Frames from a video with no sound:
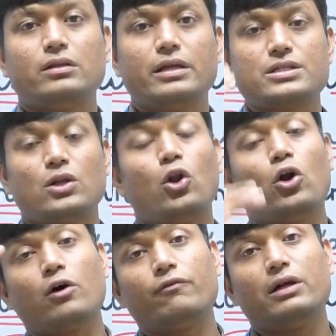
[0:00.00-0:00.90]
there is a
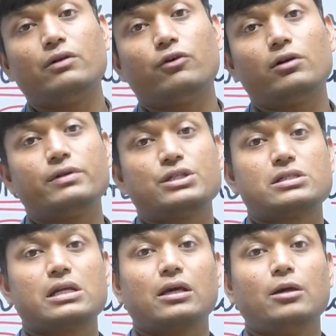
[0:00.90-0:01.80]
lot of rainfall which
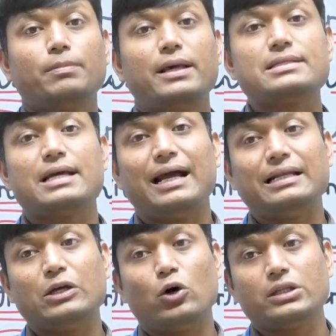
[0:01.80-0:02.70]
is taking place
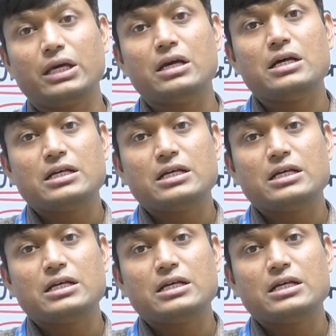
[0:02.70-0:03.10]
and on the